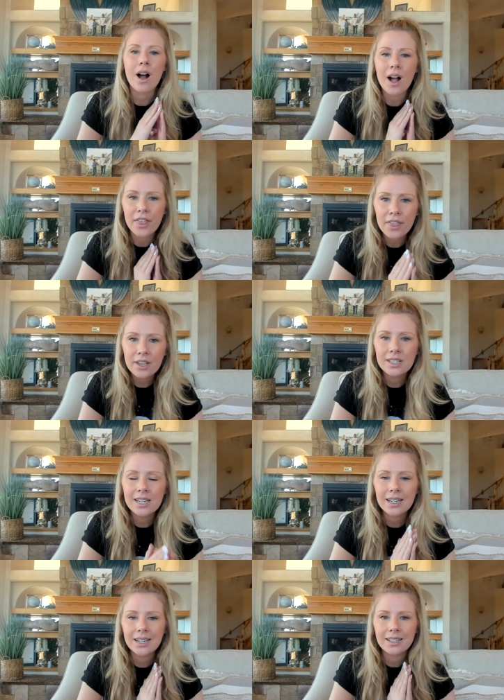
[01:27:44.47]

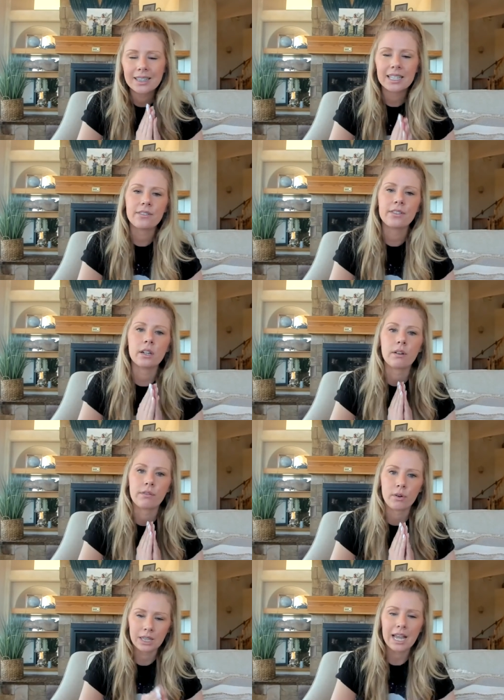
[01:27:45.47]

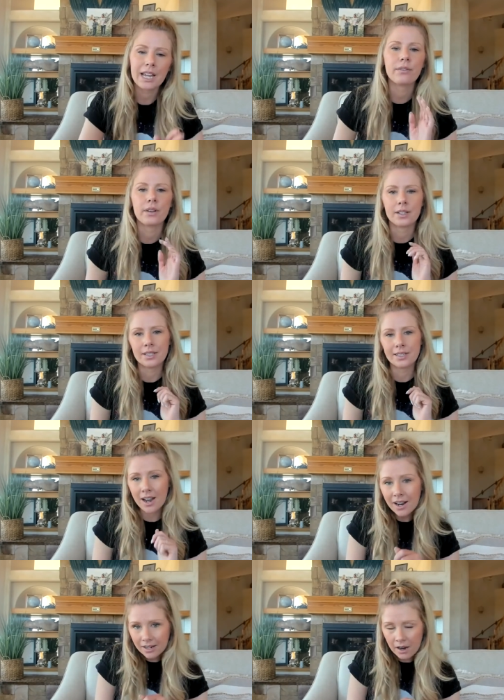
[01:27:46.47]

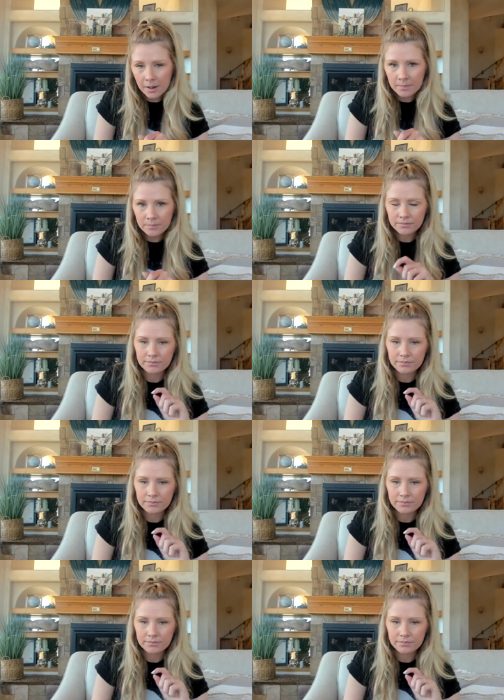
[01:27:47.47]
authenticlivingforlife.com,